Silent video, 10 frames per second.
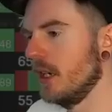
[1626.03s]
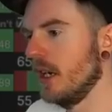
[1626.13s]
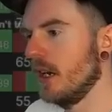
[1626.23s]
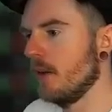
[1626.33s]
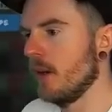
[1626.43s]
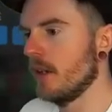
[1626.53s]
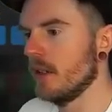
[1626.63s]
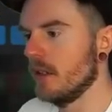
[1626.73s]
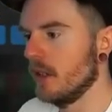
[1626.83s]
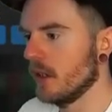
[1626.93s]
Anyway,
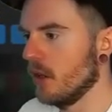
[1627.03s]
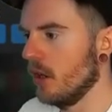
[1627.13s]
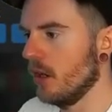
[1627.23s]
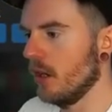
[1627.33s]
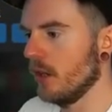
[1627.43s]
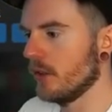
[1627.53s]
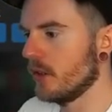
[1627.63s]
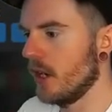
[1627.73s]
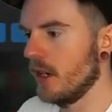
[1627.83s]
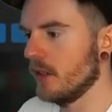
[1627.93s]
call
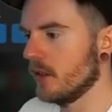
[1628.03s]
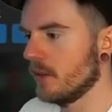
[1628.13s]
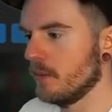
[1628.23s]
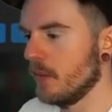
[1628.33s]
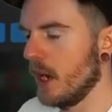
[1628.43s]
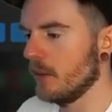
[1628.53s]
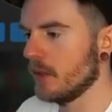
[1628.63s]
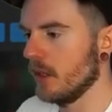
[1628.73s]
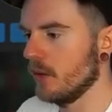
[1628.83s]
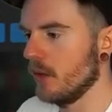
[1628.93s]
turns
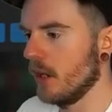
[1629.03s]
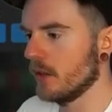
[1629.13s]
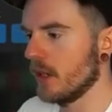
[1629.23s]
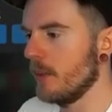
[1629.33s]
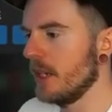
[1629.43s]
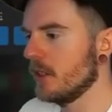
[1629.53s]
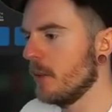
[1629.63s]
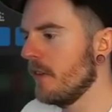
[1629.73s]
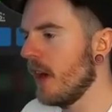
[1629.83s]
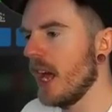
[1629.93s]
absolute nonsense. I mean, to
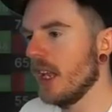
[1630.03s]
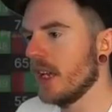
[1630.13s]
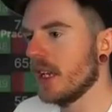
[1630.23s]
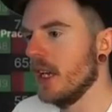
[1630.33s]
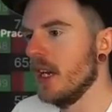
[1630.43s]
be fair, like